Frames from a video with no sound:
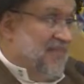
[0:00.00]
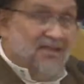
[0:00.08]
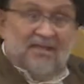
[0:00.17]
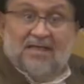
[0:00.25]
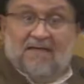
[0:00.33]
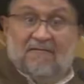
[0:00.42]

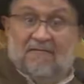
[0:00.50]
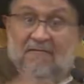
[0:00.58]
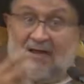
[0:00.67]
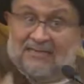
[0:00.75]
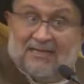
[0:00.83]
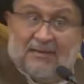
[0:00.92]

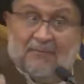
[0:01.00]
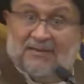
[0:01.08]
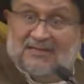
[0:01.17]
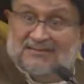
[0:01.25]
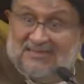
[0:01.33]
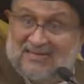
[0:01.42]
One
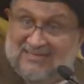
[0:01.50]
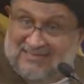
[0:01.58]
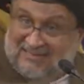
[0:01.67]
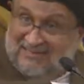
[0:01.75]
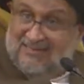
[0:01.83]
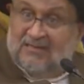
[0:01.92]

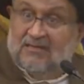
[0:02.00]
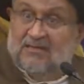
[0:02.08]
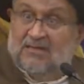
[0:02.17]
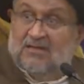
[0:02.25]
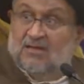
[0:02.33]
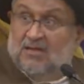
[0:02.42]
represented
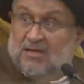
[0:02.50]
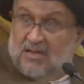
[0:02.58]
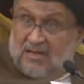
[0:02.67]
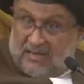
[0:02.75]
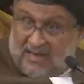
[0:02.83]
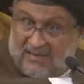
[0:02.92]

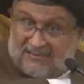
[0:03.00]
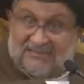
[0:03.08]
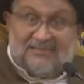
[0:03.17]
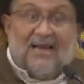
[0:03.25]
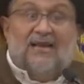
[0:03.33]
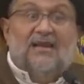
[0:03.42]

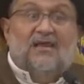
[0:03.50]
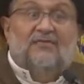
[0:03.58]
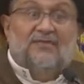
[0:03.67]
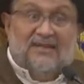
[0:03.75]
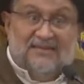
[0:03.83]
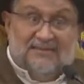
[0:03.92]
external
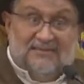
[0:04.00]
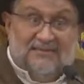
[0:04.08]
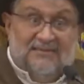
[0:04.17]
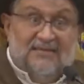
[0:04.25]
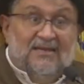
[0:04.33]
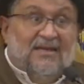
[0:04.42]
face
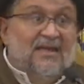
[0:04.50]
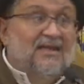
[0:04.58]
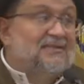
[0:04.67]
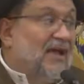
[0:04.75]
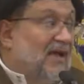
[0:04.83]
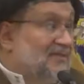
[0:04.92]
and
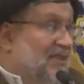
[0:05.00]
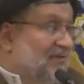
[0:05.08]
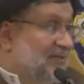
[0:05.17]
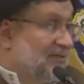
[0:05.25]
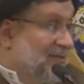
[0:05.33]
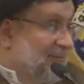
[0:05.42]
the other
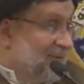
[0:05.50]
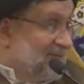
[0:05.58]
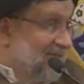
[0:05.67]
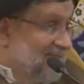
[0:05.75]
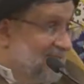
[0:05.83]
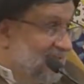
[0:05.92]
one
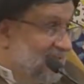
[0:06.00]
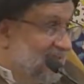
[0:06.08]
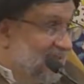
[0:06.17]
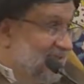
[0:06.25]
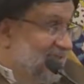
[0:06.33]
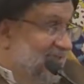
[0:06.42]
represented
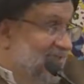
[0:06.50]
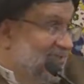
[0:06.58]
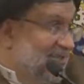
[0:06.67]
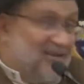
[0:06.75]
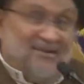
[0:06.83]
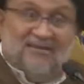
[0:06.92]

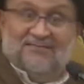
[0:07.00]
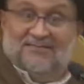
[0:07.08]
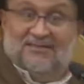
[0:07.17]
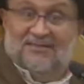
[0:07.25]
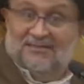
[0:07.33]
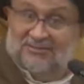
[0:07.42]
internal
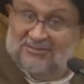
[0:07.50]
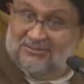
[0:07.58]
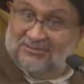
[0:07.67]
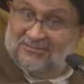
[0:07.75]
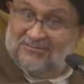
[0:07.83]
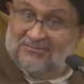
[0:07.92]
face.
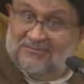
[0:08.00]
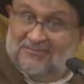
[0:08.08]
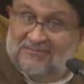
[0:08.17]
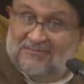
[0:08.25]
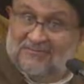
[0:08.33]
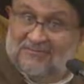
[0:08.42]

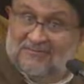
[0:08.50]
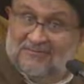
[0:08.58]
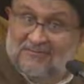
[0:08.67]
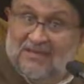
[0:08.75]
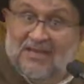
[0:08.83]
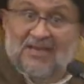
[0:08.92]

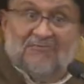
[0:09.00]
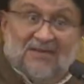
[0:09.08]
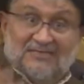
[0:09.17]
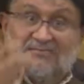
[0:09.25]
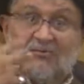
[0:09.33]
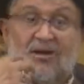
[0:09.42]
It
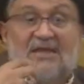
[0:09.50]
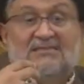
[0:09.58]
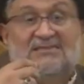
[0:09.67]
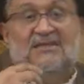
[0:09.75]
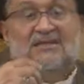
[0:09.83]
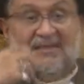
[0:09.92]
was for us.
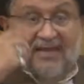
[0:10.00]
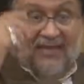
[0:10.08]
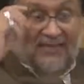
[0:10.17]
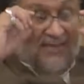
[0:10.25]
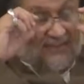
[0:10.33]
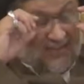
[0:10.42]
And
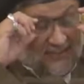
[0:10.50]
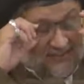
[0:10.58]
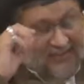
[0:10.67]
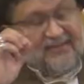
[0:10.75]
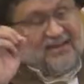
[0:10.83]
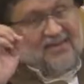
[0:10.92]
as I
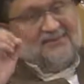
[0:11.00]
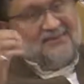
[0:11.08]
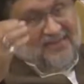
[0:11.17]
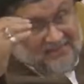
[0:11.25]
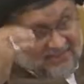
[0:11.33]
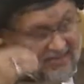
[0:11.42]
said last
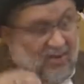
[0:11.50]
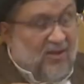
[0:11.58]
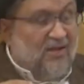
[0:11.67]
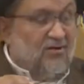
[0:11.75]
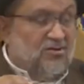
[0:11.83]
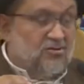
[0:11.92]
night, and now I
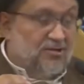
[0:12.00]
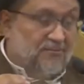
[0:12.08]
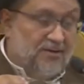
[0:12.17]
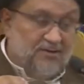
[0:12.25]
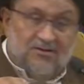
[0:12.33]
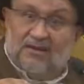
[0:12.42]
want to
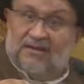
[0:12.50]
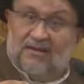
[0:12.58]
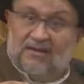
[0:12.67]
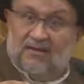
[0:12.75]
repeat it again,